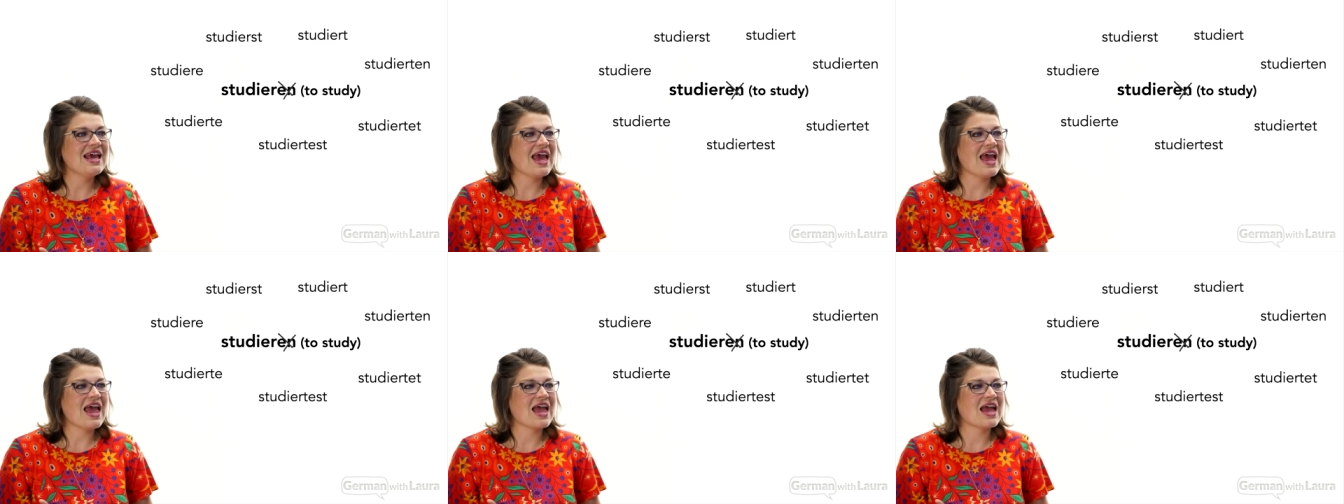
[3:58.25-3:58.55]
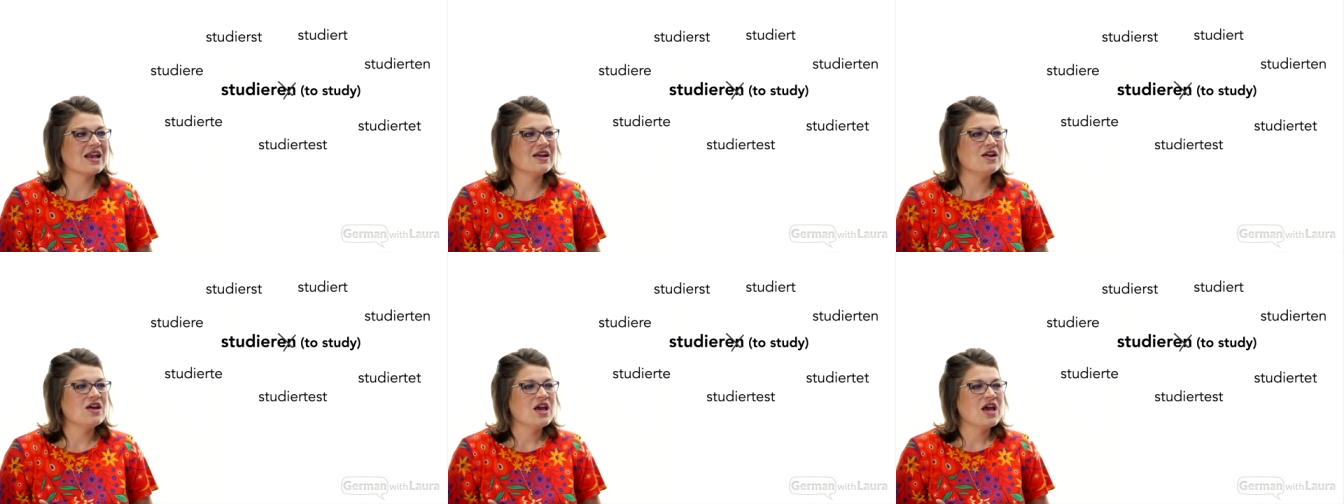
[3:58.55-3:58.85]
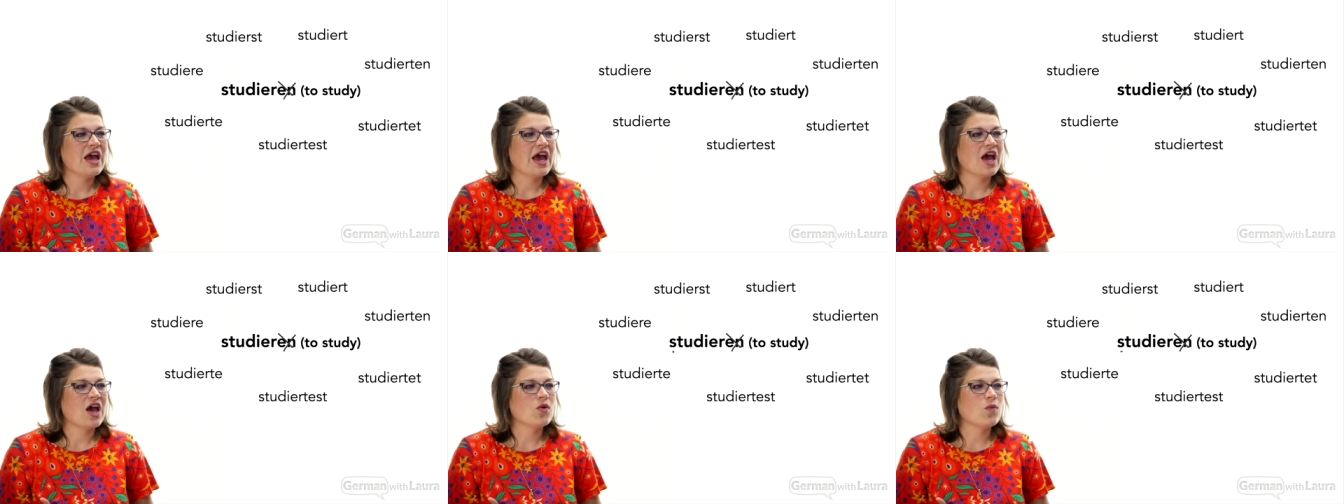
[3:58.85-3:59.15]
en
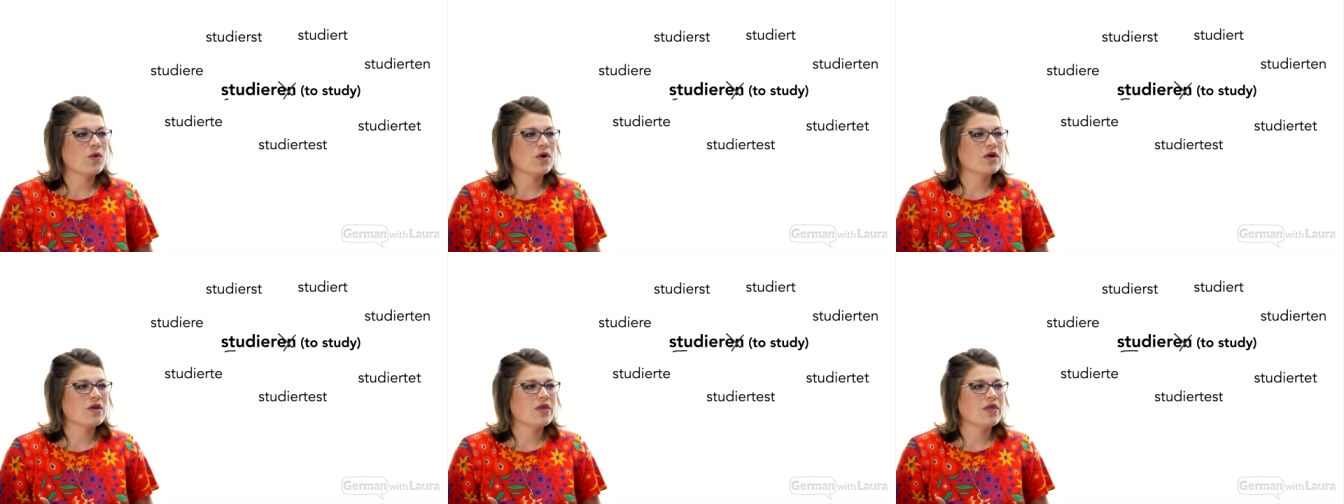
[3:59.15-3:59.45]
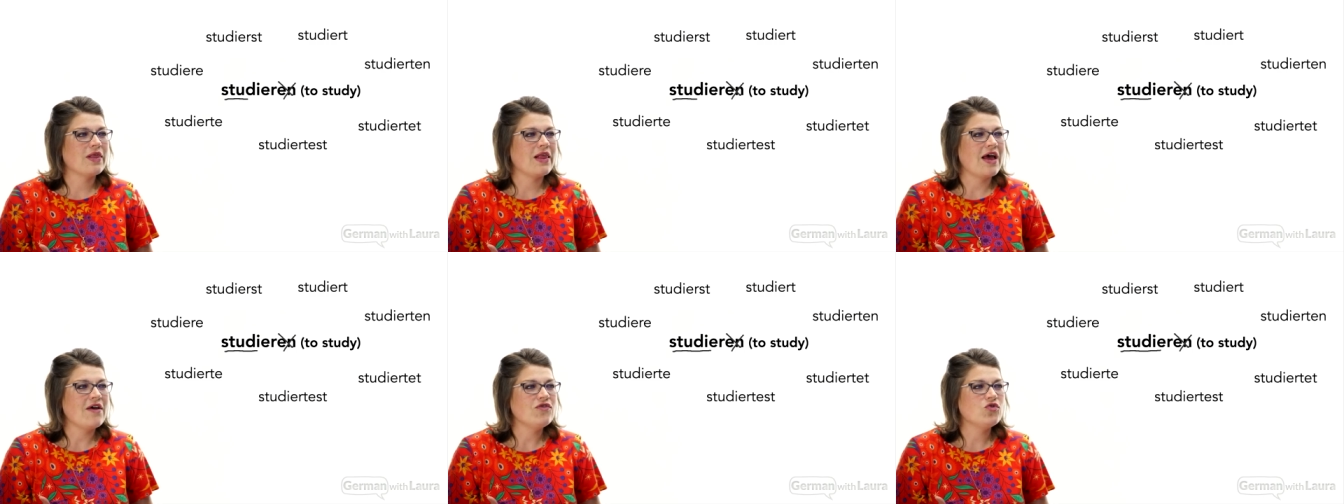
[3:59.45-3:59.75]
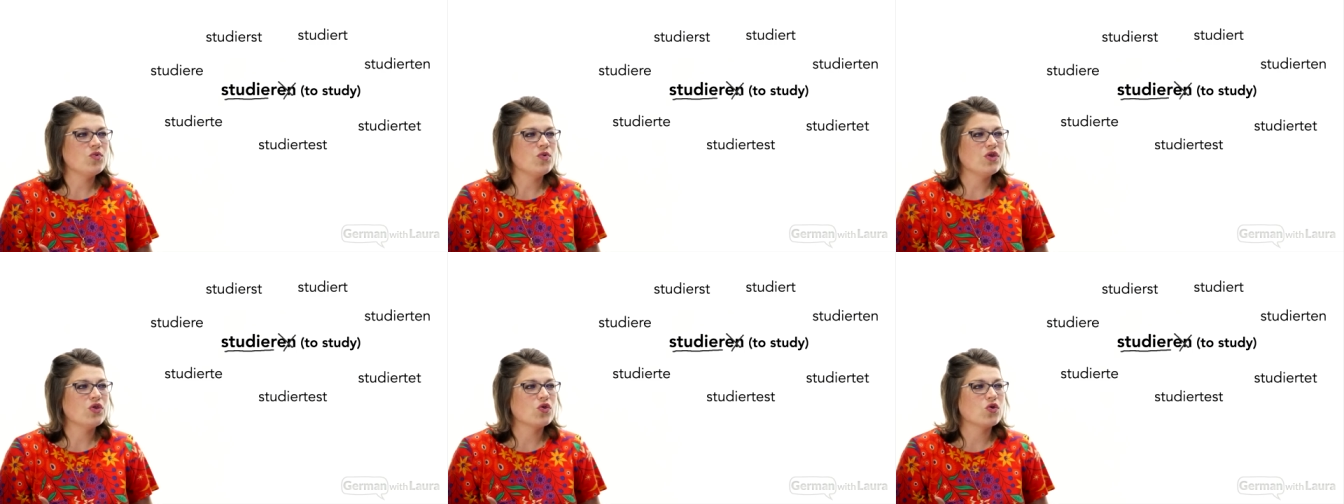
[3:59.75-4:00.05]
and we're
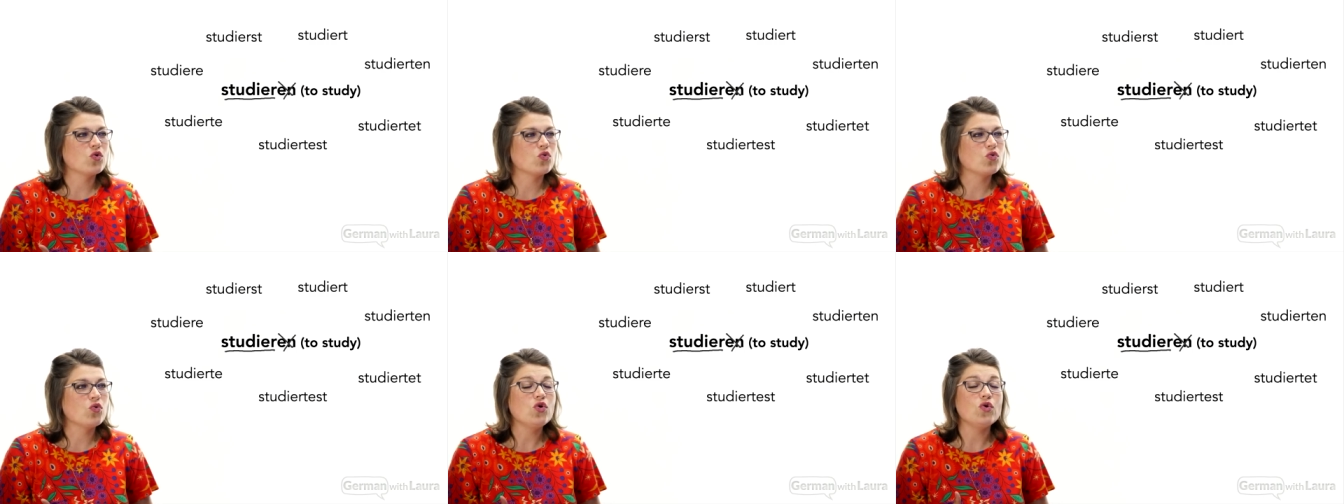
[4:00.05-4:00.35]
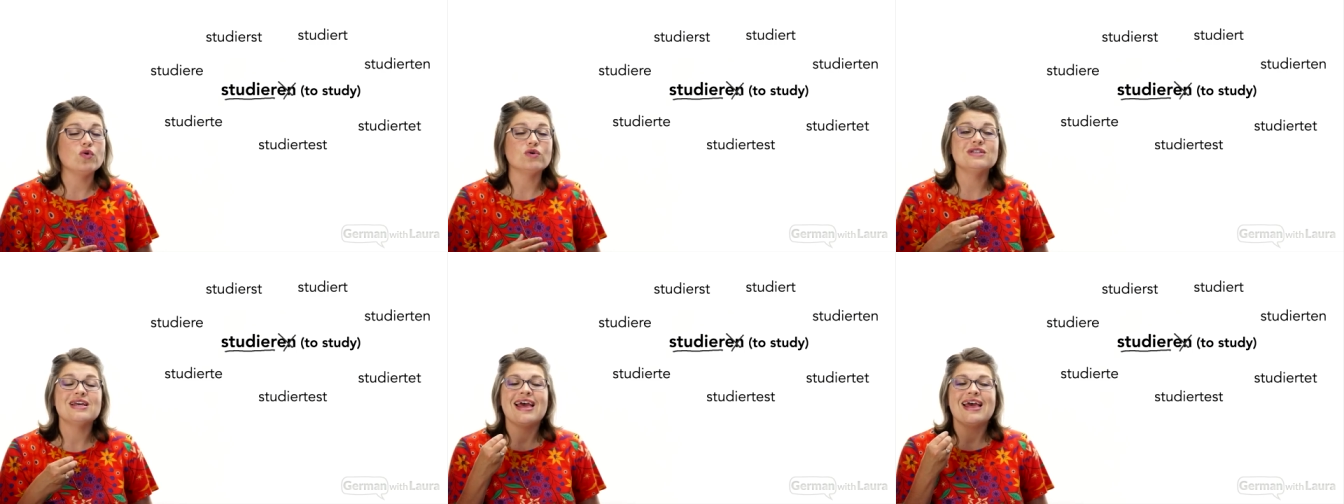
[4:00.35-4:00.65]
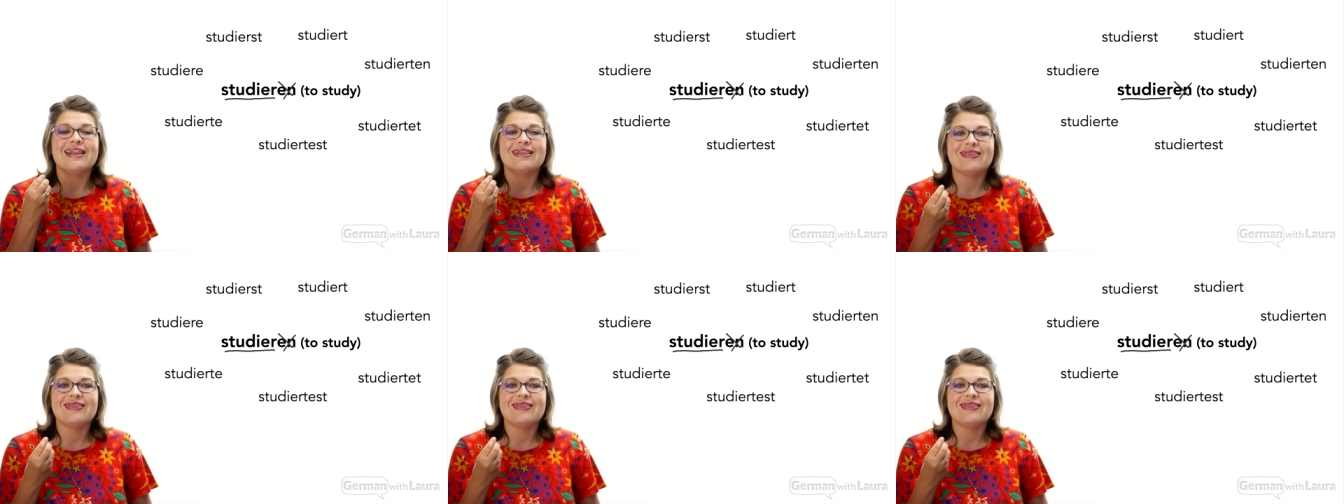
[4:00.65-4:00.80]
left with the root,